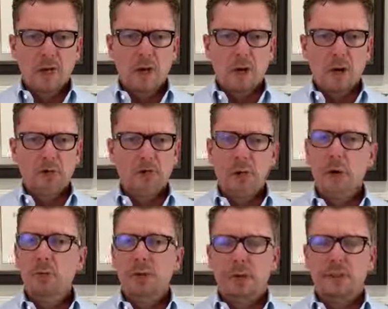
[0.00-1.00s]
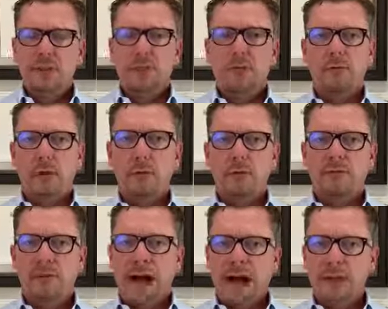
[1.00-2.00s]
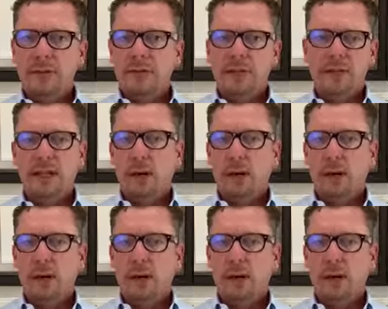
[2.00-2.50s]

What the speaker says: There are numerous coronaviruses